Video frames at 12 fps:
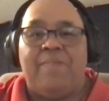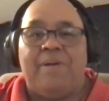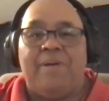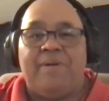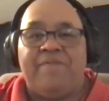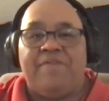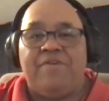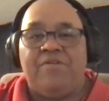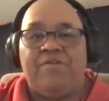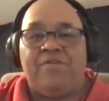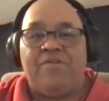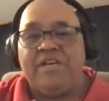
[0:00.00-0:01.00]
app on my
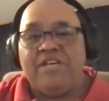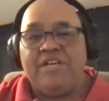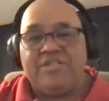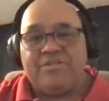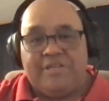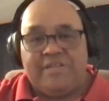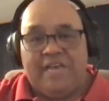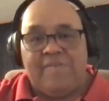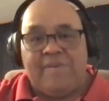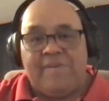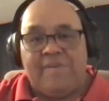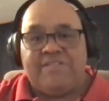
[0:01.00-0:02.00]
phone. So I
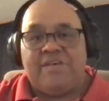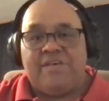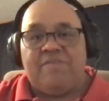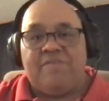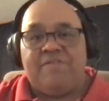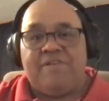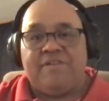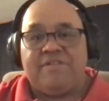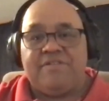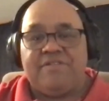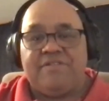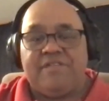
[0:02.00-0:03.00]
time myself
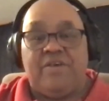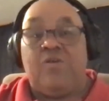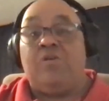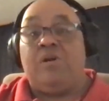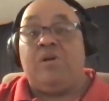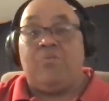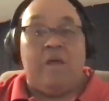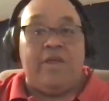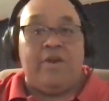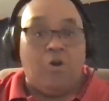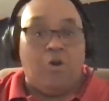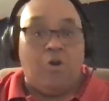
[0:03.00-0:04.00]
and see like, oh, I'm
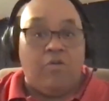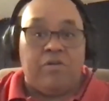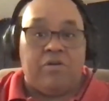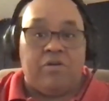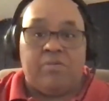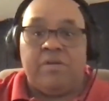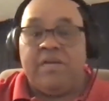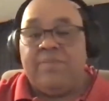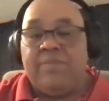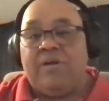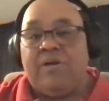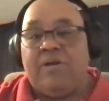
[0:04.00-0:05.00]
way over,
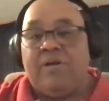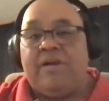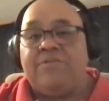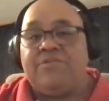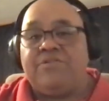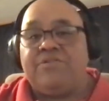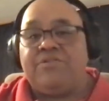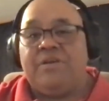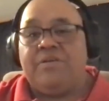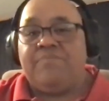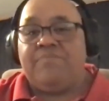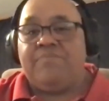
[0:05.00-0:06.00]
or I was
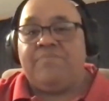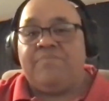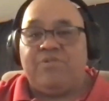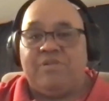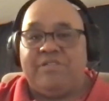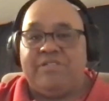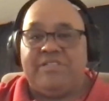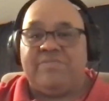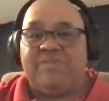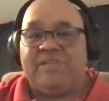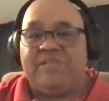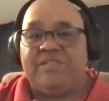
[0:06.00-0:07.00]
only
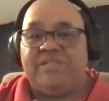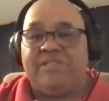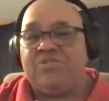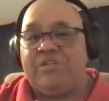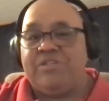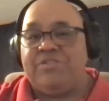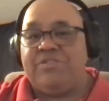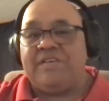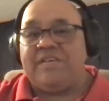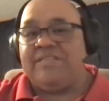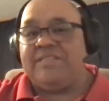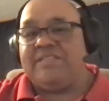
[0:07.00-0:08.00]
6 minutes, 22
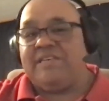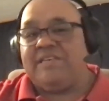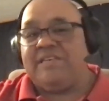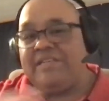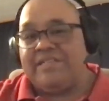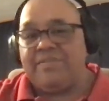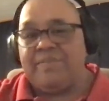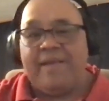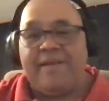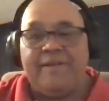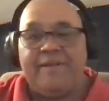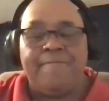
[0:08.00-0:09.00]
seconds. I need to
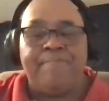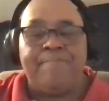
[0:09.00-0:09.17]
expand it.